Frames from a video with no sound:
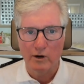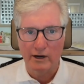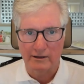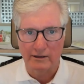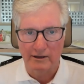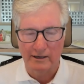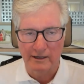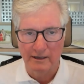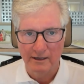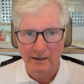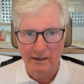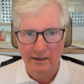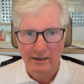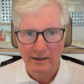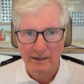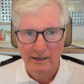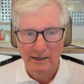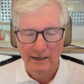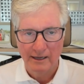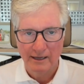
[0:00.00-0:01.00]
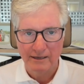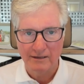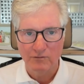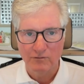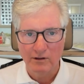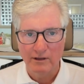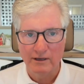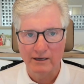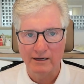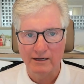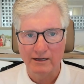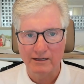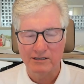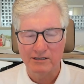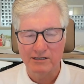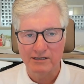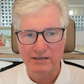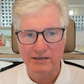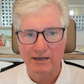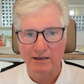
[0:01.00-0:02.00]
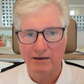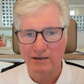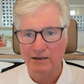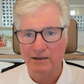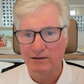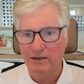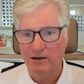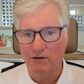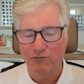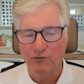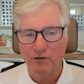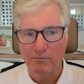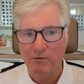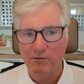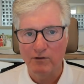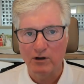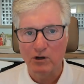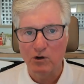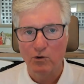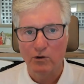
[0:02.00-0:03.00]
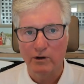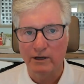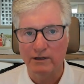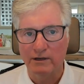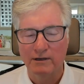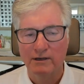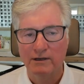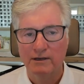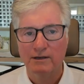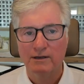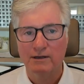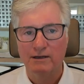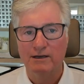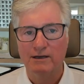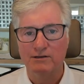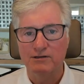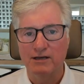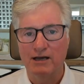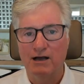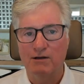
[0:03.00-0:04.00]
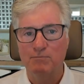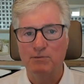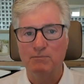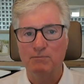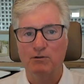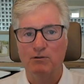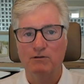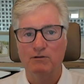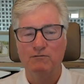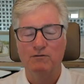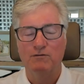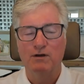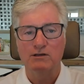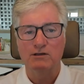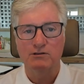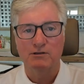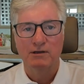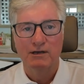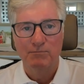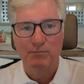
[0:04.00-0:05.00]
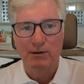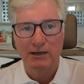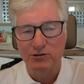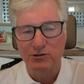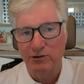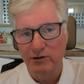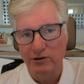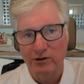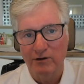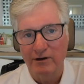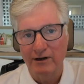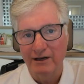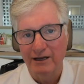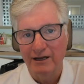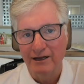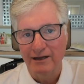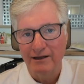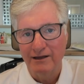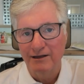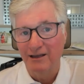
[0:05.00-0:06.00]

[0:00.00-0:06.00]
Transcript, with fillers: quickly, like really on a, you know, flip of a coin is how people invest based on their